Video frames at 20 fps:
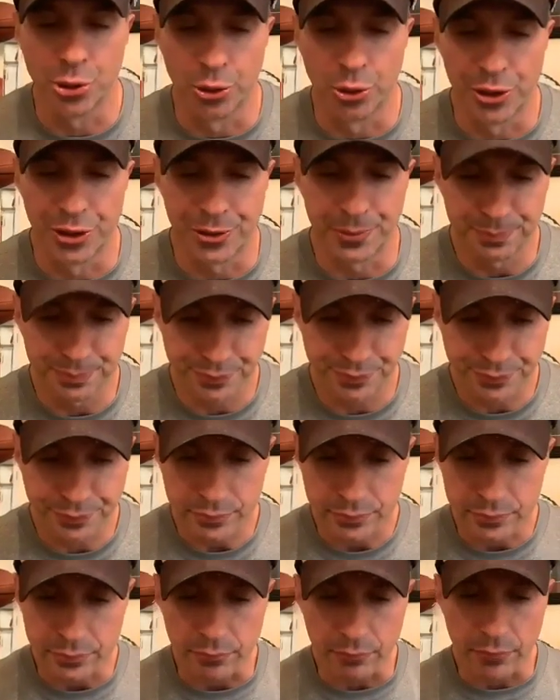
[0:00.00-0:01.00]
George,
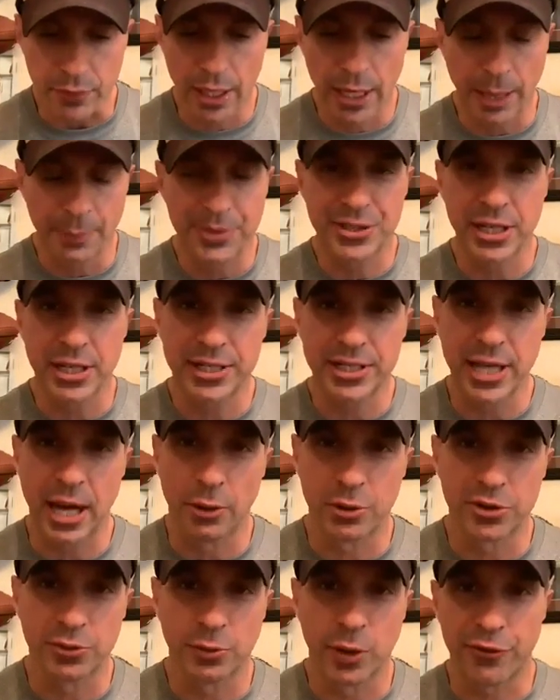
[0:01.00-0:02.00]
and I'm six
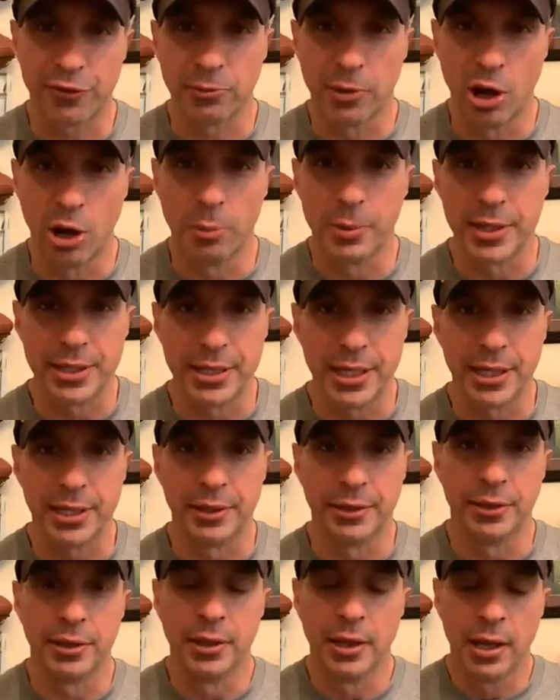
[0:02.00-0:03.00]
hours away from home in
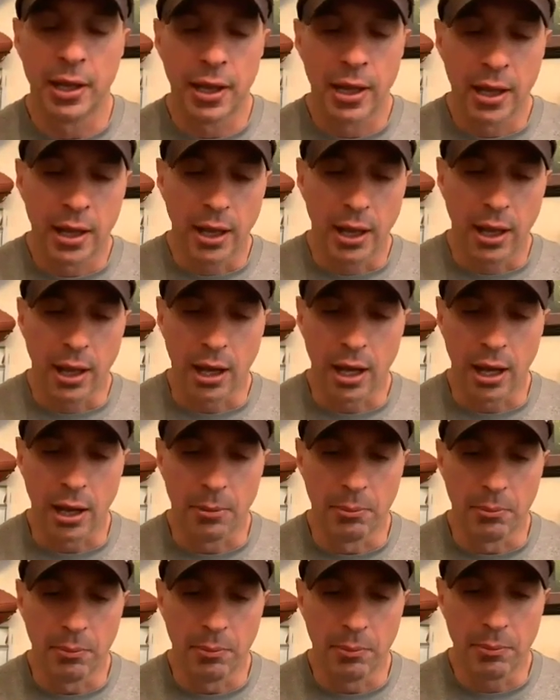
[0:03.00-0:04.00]
Denton,
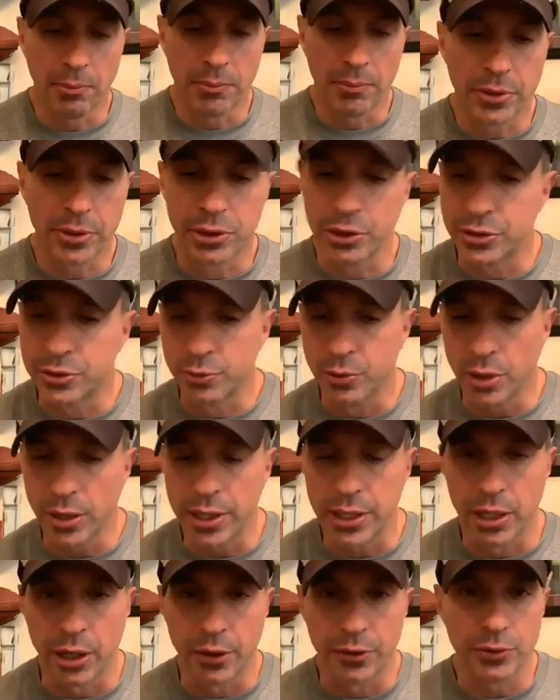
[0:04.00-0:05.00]
um, there's
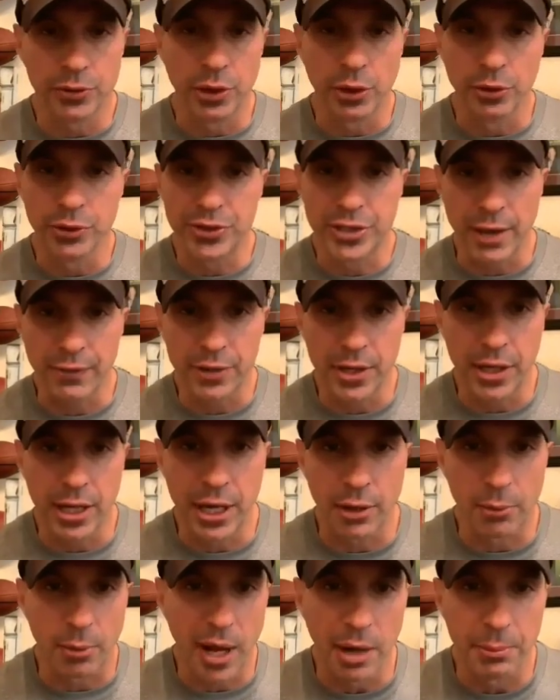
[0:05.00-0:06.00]
really no no safety
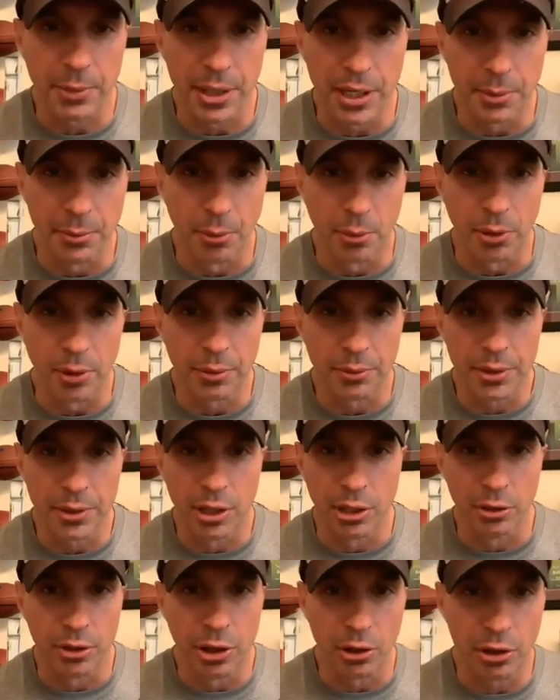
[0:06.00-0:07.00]
net around me anymore. You
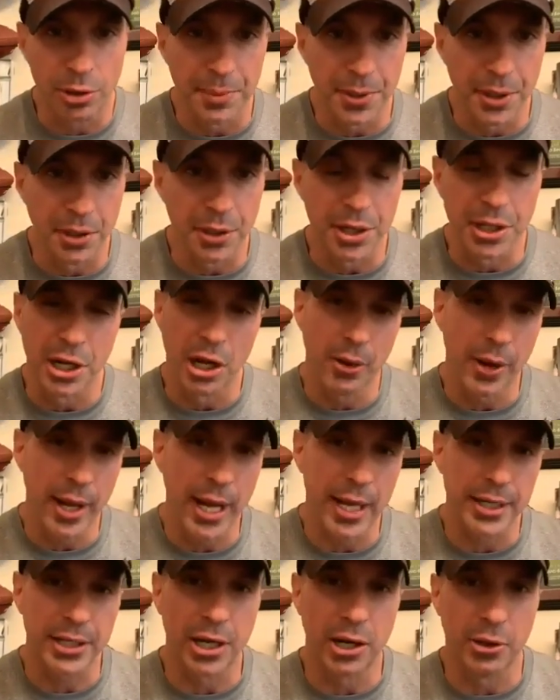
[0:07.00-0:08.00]
know, no community, no
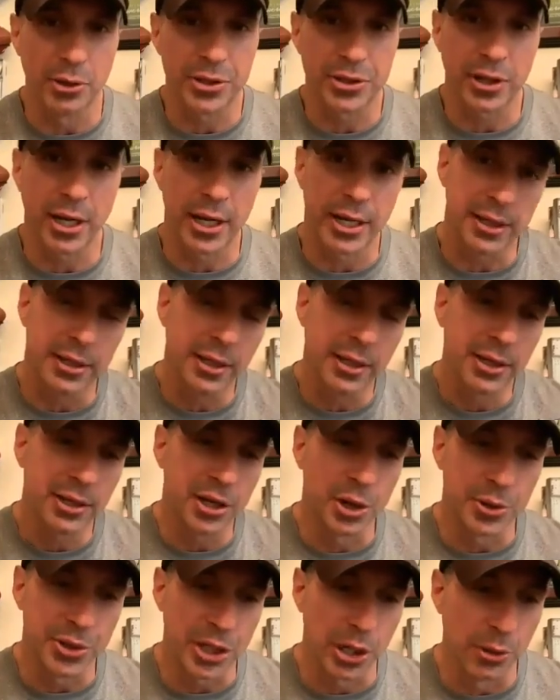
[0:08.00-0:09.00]
head coach like
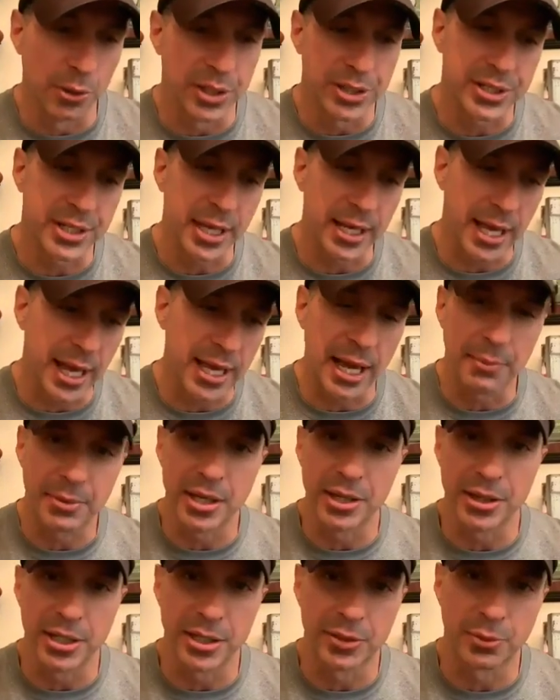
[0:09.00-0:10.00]
Coach Owens saying, "Hey, I'm
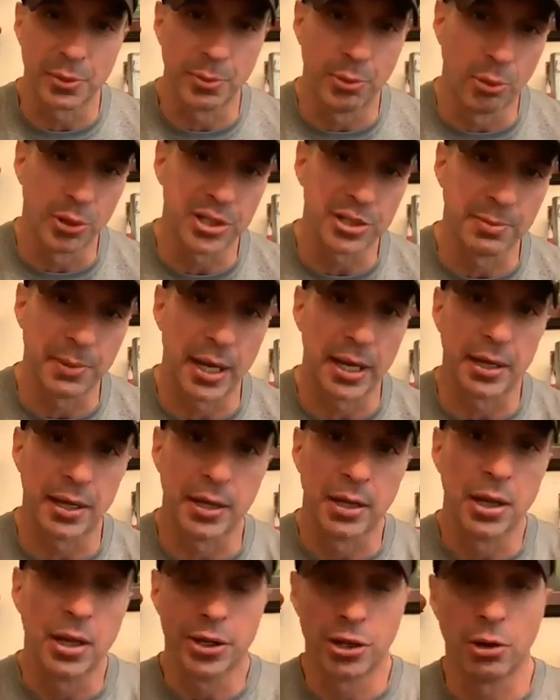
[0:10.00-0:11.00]
getting these reports about
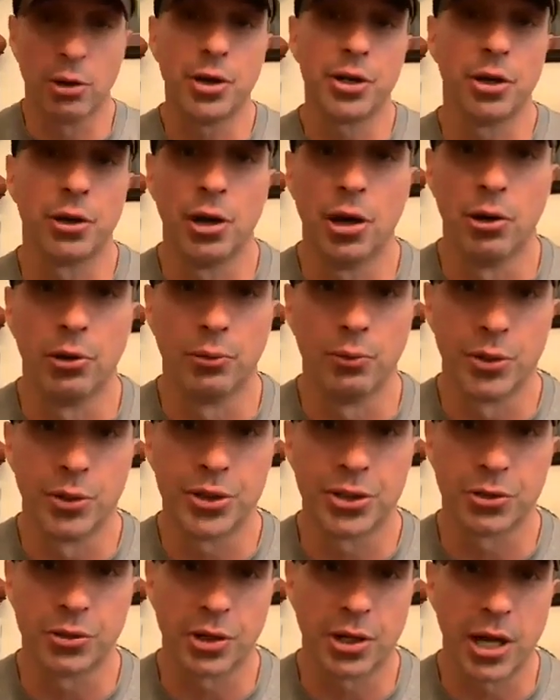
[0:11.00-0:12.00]
it." You're on your own
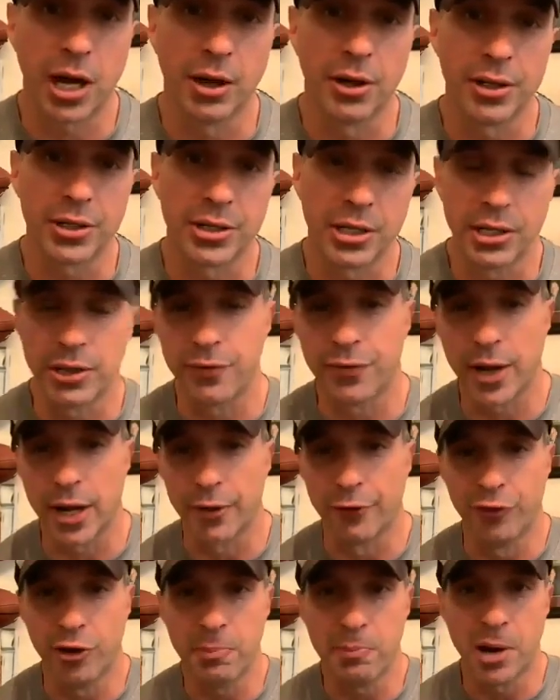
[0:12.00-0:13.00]
once you're in college. And you've
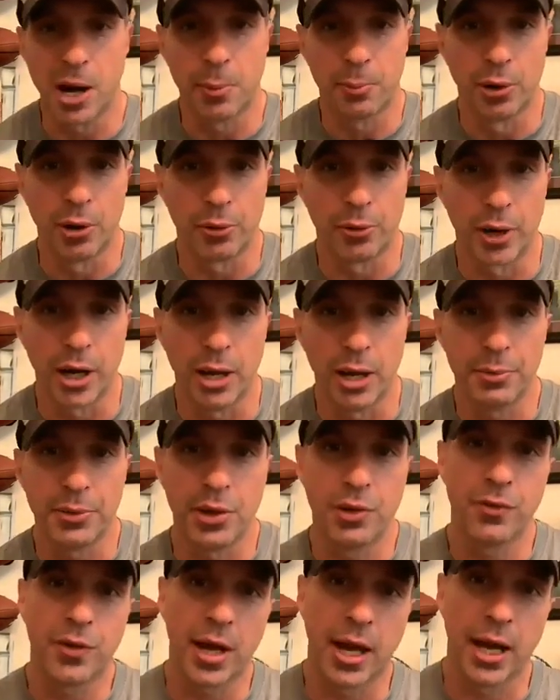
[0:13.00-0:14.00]
got a football
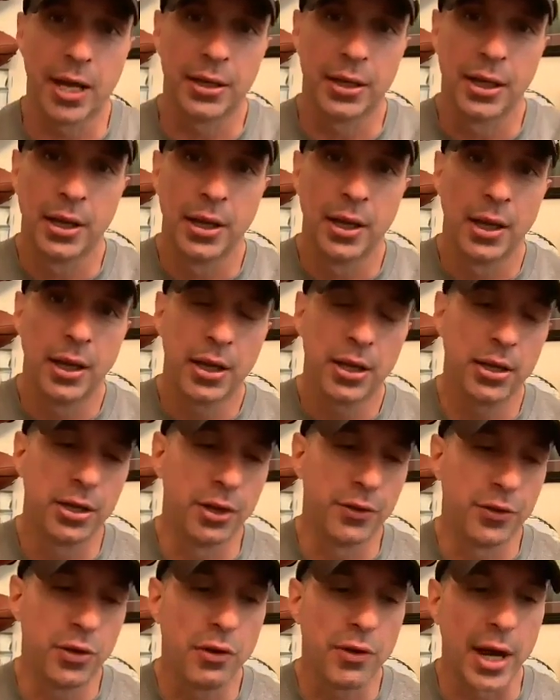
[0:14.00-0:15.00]
program. You've got, you
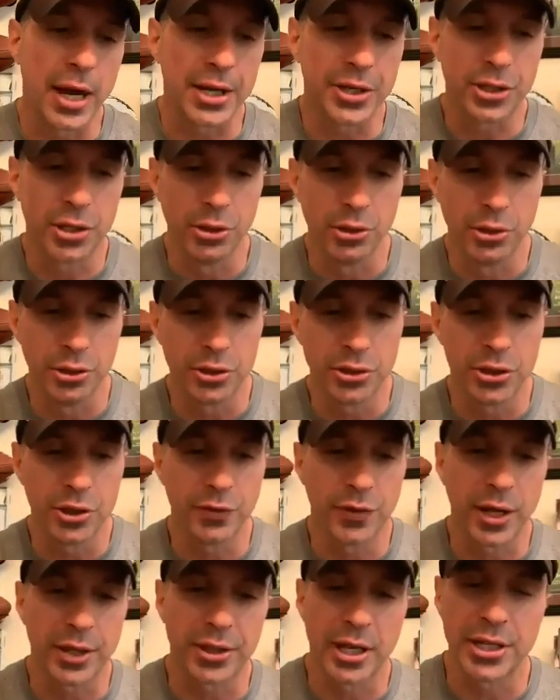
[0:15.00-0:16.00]
know, you've got tutors.
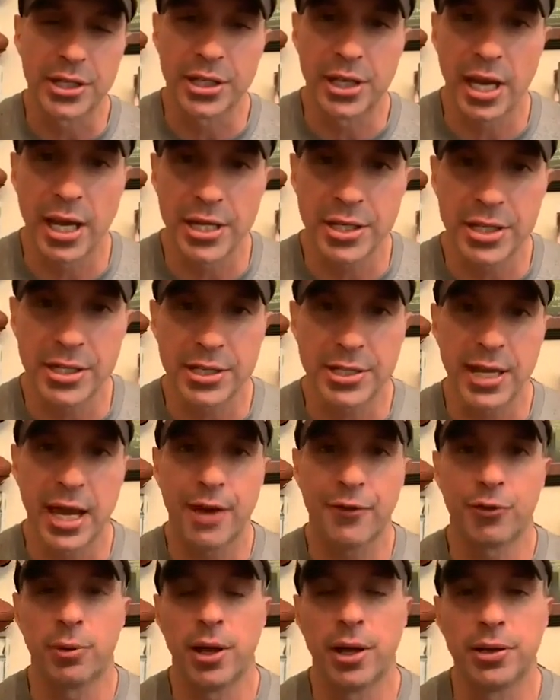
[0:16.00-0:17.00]
You've got the education
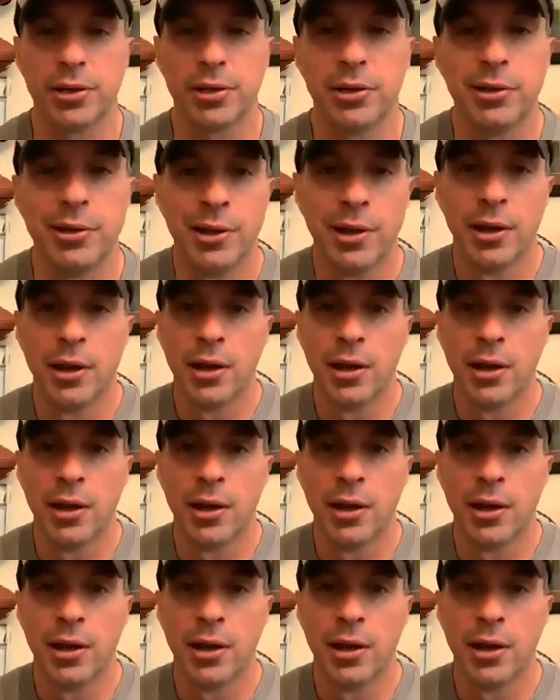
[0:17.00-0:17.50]
staff around you.